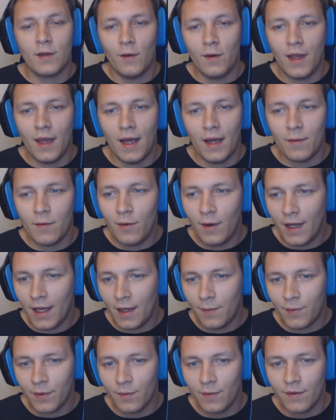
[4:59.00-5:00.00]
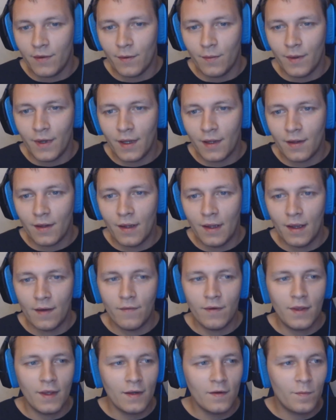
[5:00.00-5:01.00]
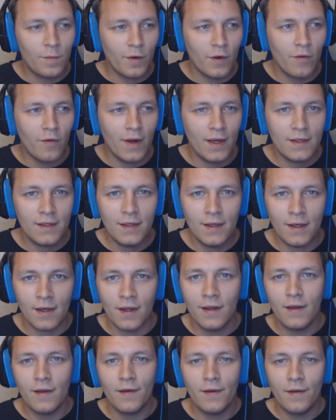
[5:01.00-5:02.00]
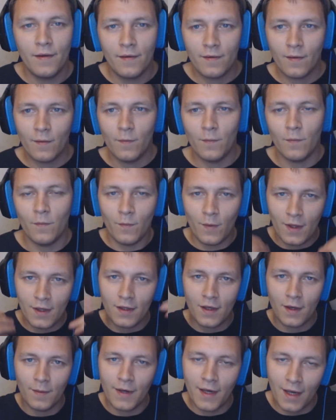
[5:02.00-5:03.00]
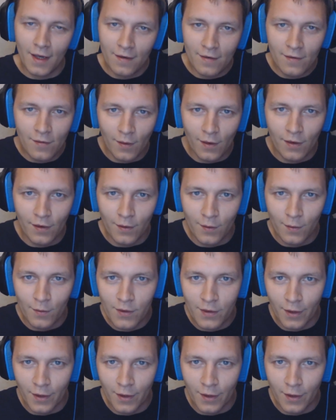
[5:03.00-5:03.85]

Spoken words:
So yeah, I'm quite happy with the way everything's progressing. So welcome again to all the